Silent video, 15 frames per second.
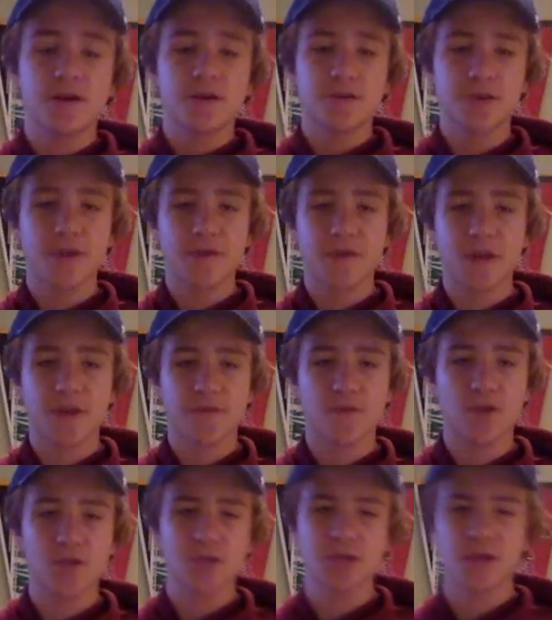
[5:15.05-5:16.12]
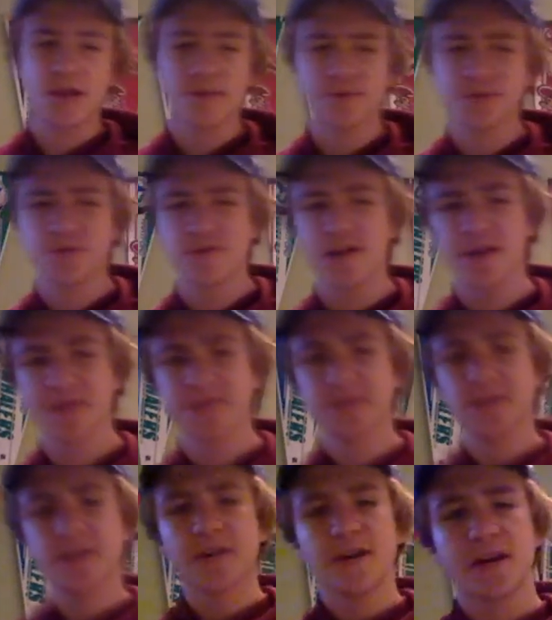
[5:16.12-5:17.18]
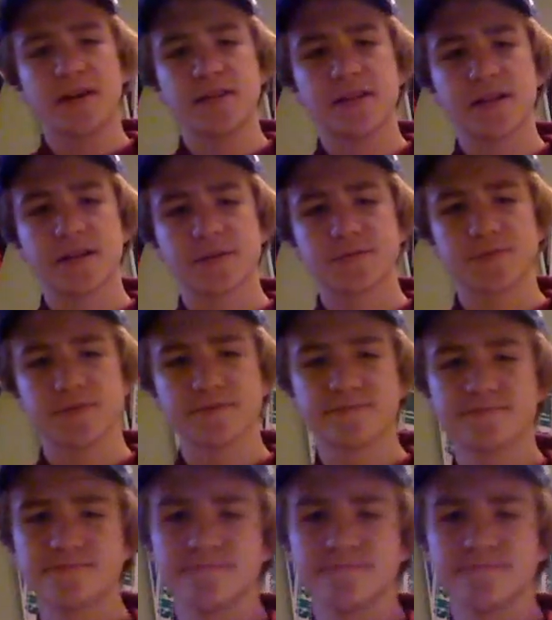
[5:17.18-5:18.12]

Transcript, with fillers: So yeah, thank you guys for watching, and I'll see you guys in the next one.